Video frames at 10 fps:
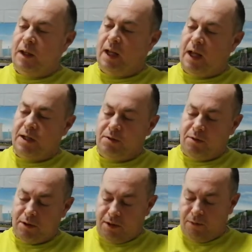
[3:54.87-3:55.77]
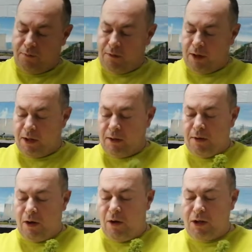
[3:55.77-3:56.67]
and
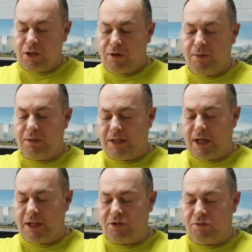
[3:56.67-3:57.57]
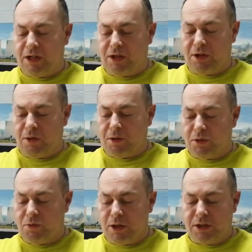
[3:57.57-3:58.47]
ice cream container is really good,
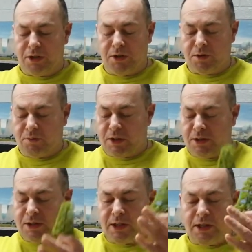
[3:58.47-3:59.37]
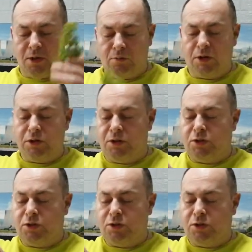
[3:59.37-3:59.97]
because what you do is once you